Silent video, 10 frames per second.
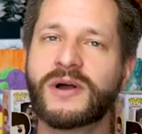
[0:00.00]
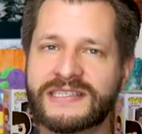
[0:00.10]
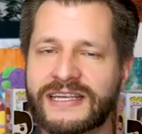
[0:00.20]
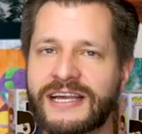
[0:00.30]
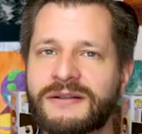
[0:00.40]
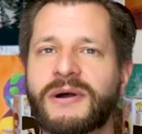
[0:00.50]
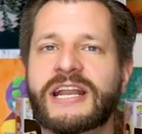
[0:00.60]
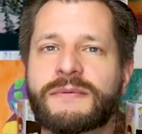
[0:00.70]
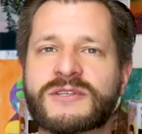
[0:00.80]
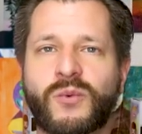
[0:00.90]
Once again, my
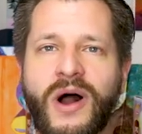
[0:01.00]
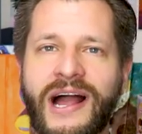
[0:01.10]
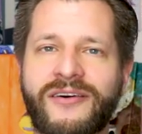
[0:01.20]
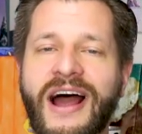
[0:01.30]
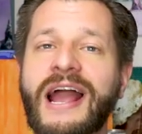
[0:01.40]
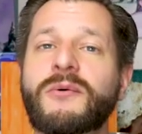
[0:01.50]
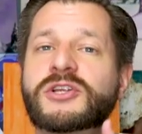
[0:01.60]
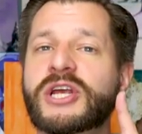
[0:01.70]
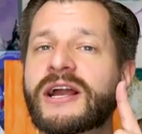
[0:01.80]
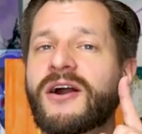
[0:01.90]
name is Wild. I
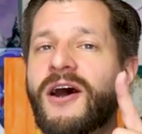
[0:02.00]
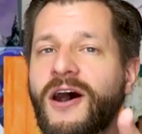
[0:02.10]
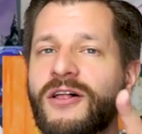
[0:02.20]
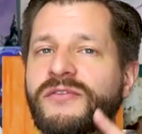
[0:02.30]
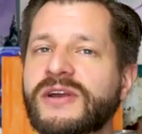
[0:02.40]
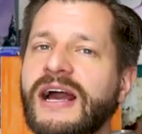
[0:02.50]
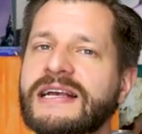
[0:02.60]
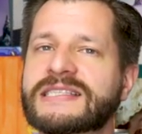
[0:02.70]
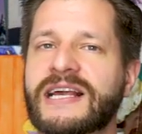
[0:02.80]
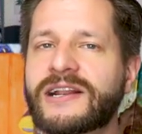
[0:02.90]
will check all of you
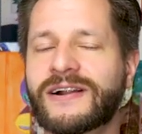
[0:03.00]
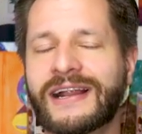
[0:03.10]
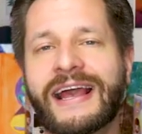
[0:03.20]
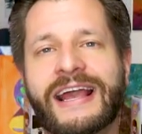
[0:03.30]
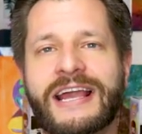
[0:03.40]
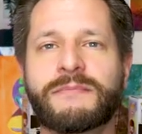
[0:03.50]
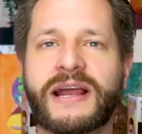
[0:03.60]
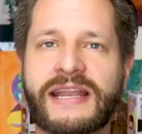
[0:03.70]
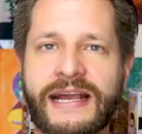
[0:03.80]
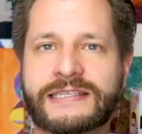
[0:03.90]
guys later in
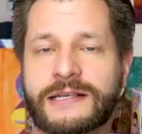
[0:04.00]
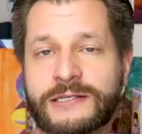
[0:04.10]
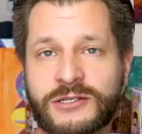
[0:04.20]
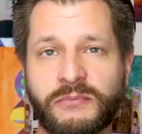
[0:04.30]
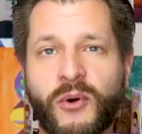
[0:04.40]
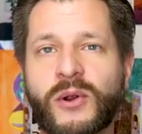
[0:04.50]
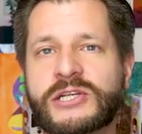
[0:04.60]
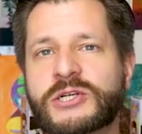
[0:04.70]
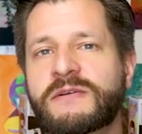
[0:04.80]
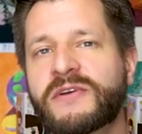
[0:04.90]
my next
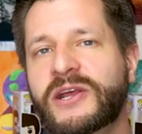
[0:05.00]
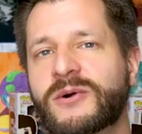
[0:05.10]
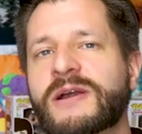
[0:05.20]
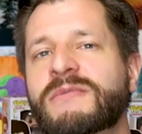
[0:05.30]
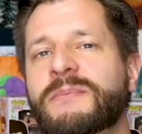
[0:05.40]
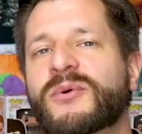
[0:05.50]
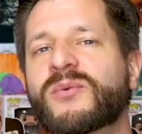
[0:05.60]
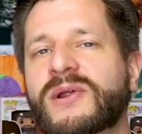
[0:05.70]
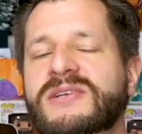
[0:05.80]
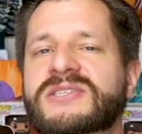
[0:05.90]
support stream video coming up
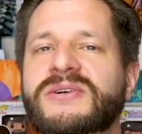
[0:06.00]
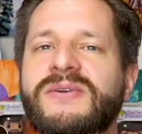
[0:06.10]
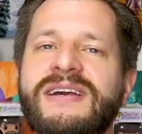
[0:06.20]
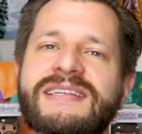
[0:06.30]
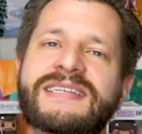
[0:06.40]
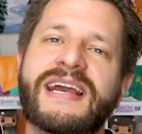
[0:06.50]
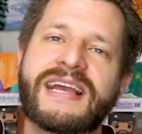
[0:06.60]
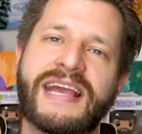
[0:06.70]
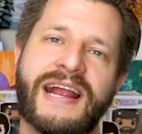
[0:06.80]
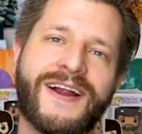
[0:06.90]
real soon.
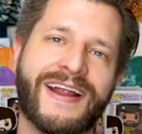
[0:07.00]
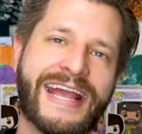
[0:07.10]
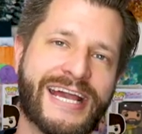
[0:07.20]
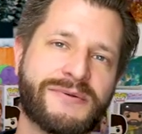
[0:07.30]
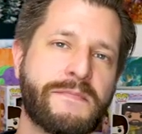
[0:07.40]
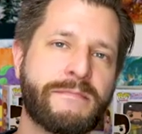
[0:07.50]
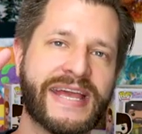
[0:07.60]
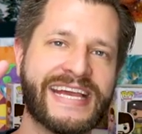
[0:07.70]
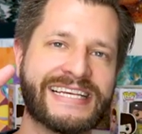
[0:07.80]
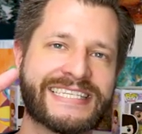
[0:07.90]
Take care and
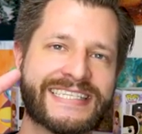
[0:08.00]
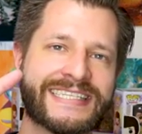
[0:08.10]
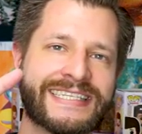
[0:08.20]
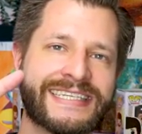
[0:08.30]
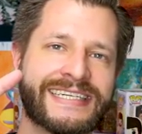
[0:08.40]
peace.